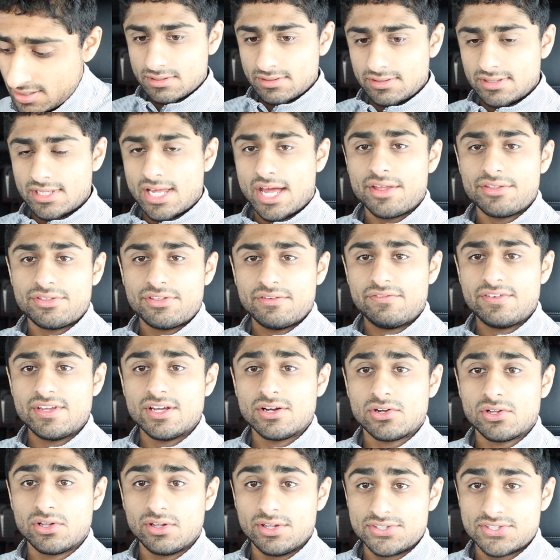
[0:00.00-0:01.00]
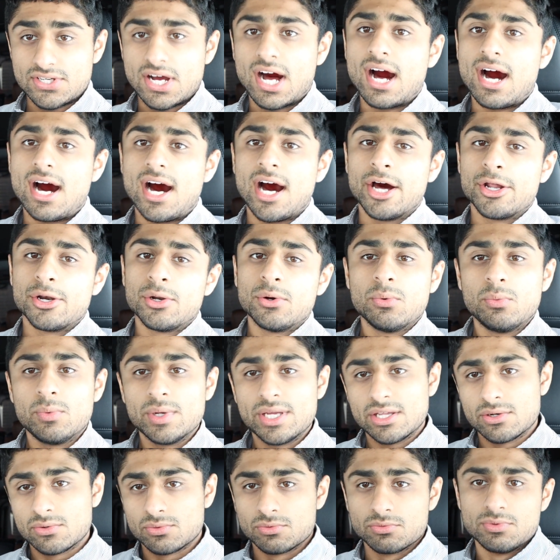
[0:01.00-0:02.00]
Now that the vehicle is on, we
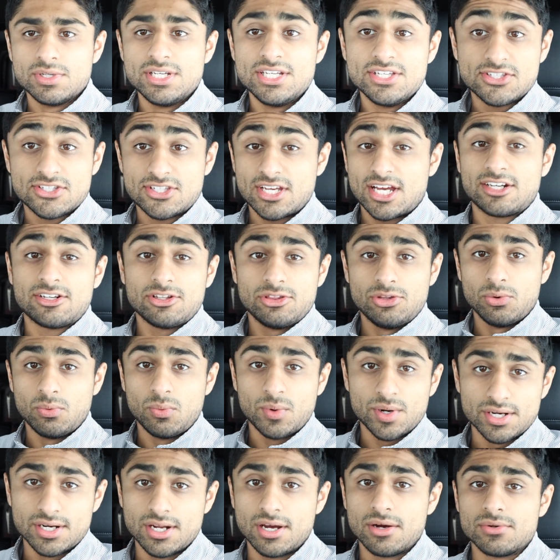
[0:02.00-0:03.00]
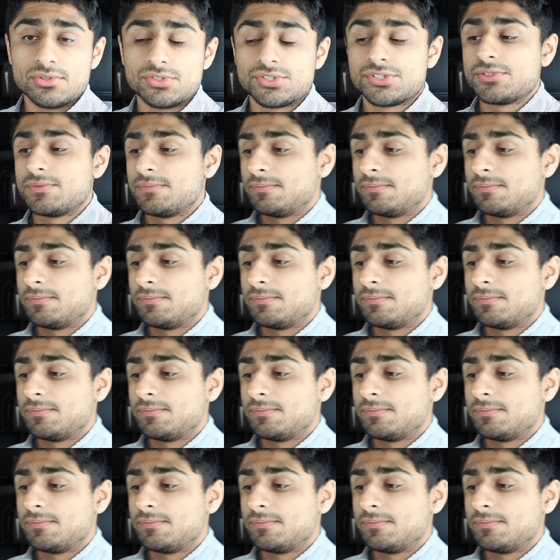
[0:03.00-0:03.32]
can reset the windows.